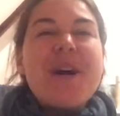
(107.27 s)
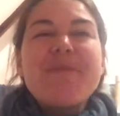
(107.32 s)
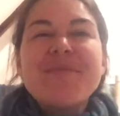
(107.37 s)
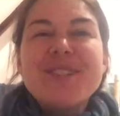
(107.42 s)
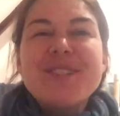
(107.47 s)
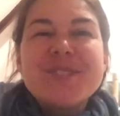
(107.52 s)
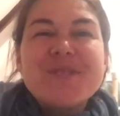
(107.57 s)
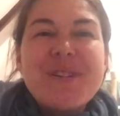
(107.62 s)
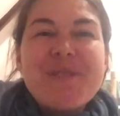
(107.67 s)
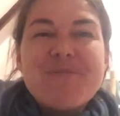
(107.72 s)
I'm
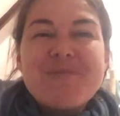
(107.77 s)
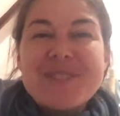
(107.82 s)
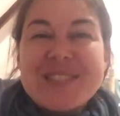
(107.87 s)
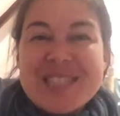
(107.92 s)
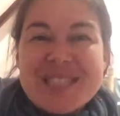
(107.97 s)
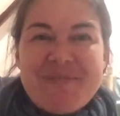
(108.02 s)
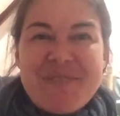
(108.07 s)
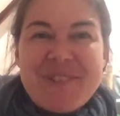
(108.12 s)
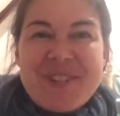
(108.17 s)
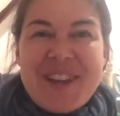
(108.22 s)
going to do it
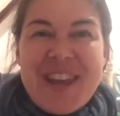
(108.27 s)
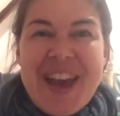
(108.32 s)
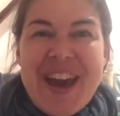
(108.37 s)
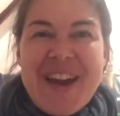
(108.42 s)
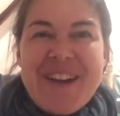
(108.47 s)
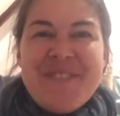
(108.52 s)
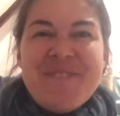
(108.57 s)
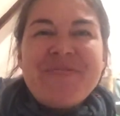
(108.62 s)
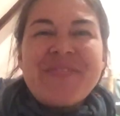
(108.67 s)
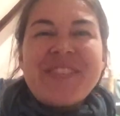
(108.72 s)
once more
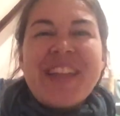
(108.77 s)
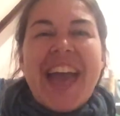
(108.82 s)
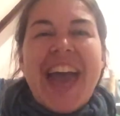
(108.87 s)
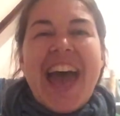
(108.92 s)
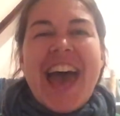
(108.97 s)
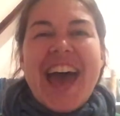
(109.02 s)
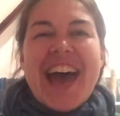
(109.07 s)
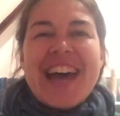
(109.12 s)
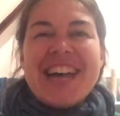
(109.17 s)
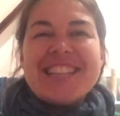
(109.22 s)
now,
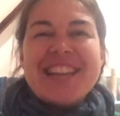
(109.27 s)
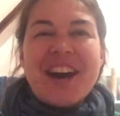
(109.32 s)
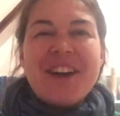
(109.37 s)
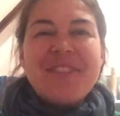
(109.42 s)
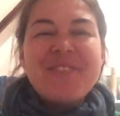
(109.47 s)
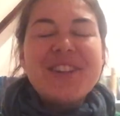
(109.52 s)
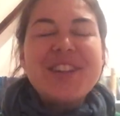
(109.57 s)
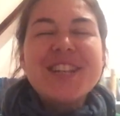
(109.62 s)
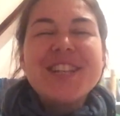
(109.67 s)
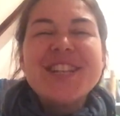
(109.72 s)
and I
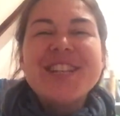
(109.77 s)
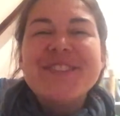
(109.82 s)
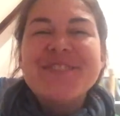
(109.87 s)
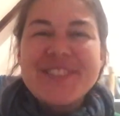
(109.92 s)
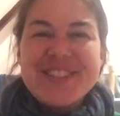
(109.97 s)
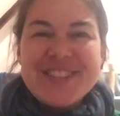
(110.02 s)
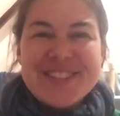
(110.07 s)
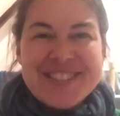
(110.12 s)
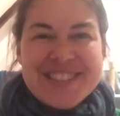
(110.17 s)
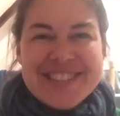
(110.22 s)
would love
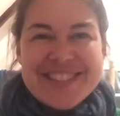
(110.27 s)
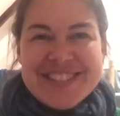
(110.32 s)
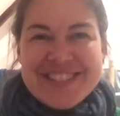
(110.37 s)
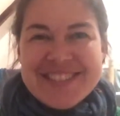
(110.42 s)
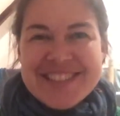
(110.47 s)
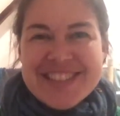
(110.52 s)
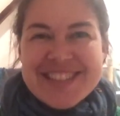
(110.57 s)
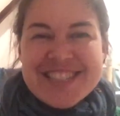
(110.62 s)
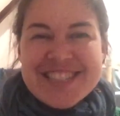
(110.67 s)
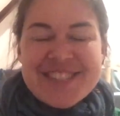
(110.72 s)
you to do
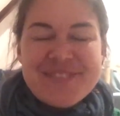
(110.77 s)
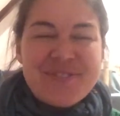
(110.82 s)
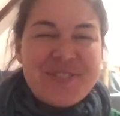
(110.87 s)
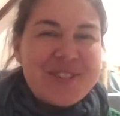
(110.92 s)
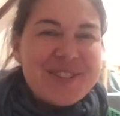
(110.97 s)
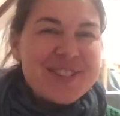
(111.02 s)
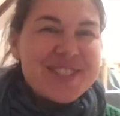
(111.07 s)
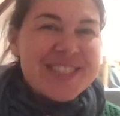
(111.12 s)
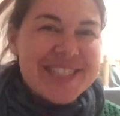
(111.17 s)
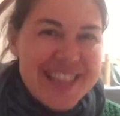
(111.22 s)
this for
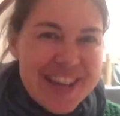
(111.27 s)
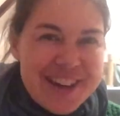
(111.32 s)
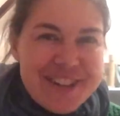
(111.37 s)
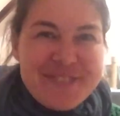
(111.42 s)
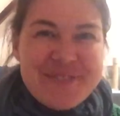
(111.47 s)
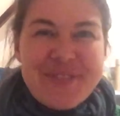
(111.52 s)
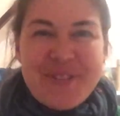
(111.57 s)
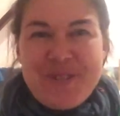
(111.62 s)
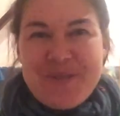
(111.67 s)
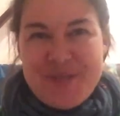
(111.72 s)

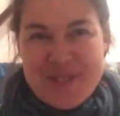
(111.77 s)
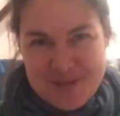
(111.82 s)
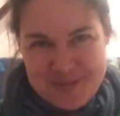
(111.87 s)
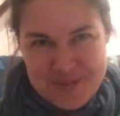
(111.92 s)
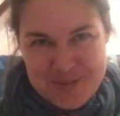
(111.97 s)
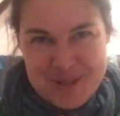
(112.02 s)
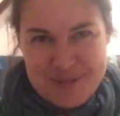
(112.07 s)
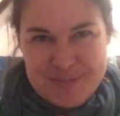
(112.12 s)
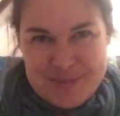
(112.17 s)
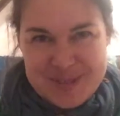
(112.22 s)
yourself or with your
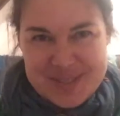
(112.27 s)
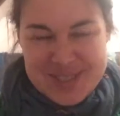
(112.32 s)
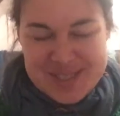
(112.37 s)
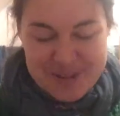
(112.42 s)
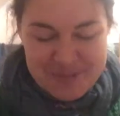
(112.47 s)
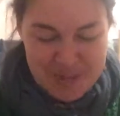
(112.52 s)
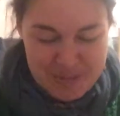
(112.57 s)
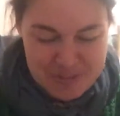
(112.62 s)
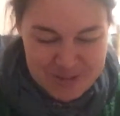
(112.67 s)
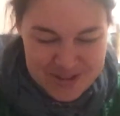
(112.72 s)
pupils.
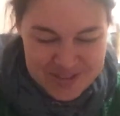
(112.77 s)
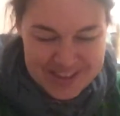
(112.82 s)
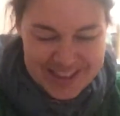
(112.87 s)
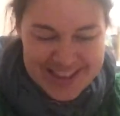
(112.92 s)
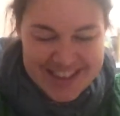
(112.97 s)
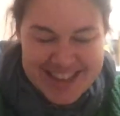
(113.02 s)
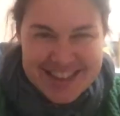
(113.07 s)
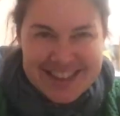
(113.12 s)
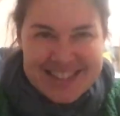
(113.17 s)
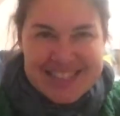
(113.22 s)
So we're breathing
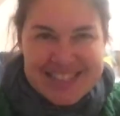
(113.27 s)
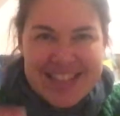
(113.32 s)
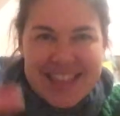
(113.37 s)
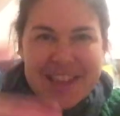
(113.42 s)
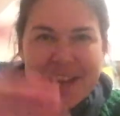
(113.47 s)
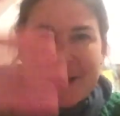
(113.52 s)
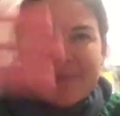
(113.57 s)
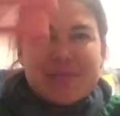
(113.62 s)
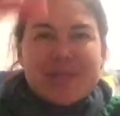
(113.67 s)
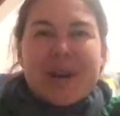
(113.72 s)
in, take
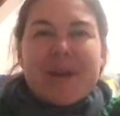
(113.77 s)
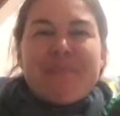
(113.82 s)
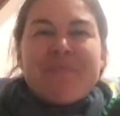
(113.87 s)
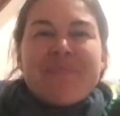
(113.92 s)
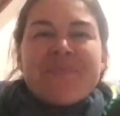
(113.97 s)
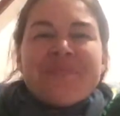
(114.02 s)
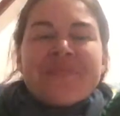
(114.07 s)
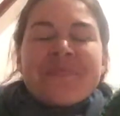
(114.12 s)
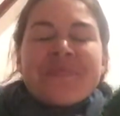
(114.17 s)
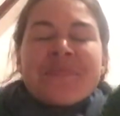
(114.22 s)
your arms up.
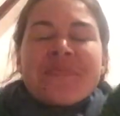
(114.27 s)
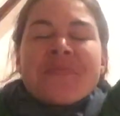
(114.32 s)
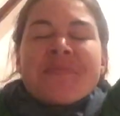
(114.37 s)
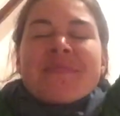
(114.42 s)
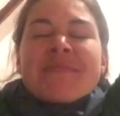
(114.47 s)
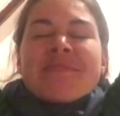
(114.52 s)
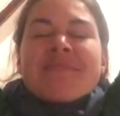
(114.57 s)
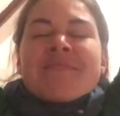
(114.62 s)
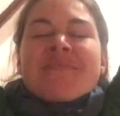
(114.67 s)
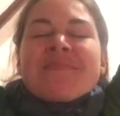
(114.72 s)

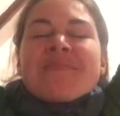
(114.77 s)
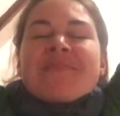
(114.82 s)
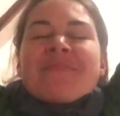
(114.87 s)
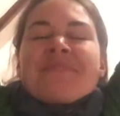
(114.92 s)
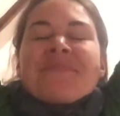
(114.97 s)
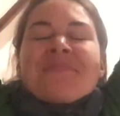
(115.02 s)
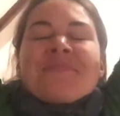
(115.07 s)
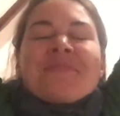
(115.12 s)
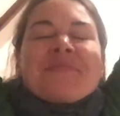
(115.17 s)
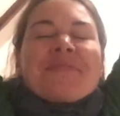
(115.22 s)

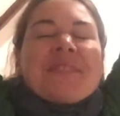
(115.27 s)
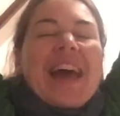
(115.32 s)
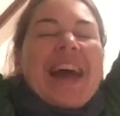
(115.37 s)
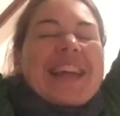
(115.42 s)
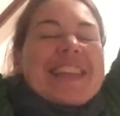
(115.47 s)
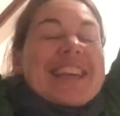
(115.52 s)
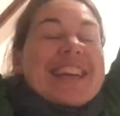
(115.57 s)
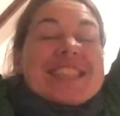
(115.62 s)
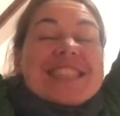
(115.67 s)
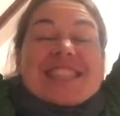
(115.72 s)

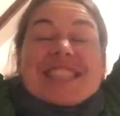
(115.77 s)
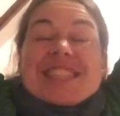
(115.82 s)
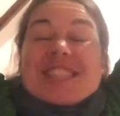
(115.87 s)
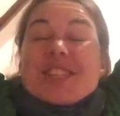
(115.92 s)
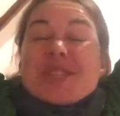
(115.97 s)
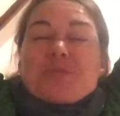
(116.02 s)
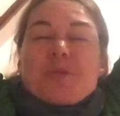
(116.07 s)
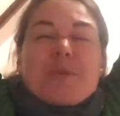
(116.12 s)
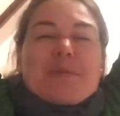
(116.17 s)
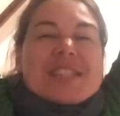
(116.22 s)
And yes, this
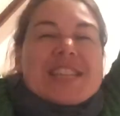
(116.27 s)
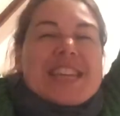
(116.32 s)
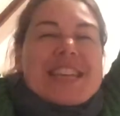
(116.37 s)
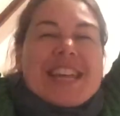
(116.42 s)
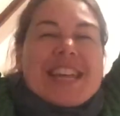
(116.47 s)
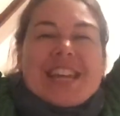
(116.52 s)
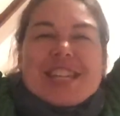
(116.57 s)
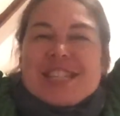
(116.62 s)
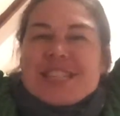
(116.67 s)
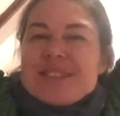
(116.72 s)
does work with
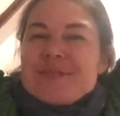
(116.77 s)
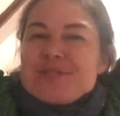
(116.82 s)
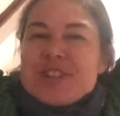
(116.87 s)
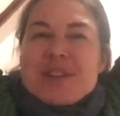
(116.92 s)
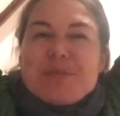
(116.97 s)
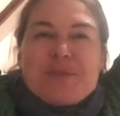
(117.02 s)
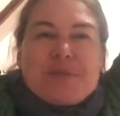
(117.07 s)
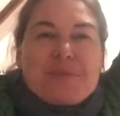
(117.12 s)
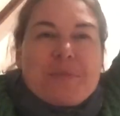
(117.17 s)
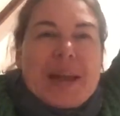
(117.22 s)
teenagers. I've done
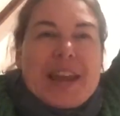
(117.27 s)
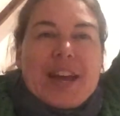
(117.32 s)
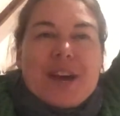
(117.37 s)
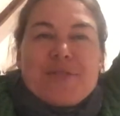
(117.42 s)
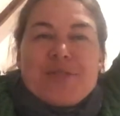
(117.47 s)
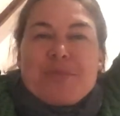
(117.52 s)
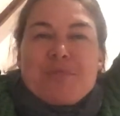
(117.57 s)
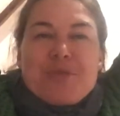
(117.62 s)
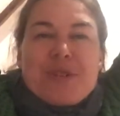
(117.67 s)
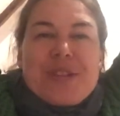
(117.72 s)
it with many
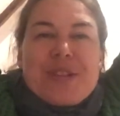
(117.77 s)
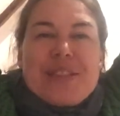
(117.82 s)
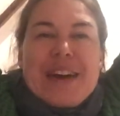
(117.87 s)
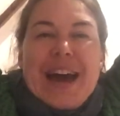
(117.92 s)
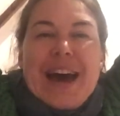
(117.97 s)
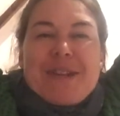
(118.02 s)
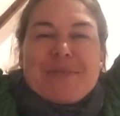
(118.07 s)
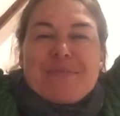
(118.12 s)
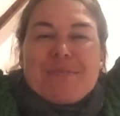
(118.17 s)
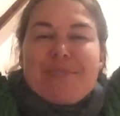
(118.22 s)
of them. Breathe out.